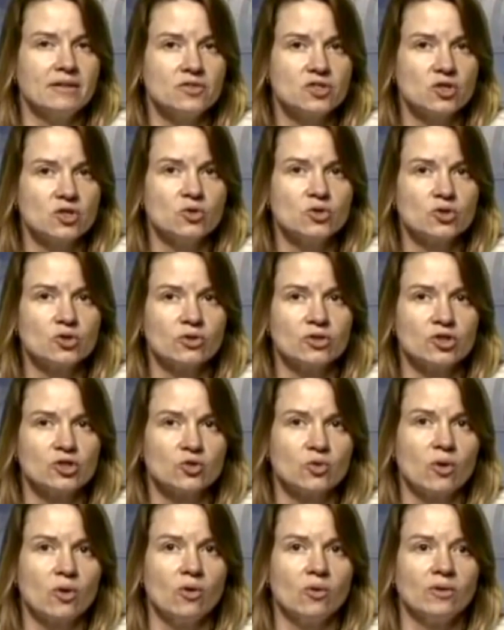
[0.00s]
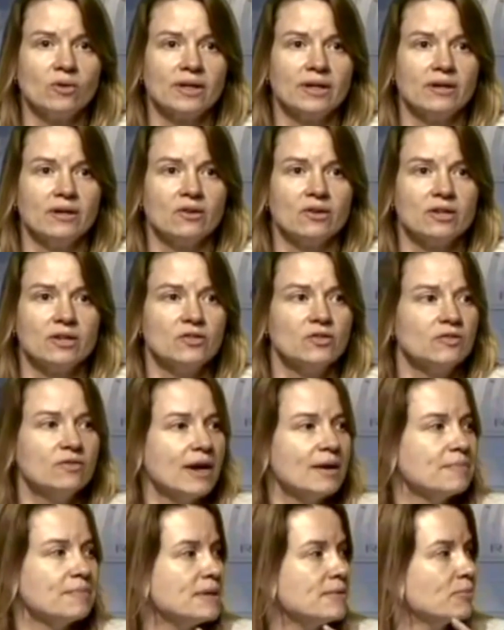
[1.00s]
of social control here. You've
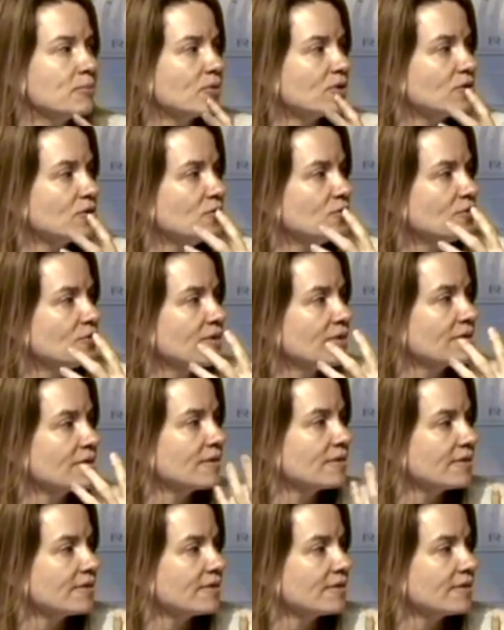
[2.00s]
got people who,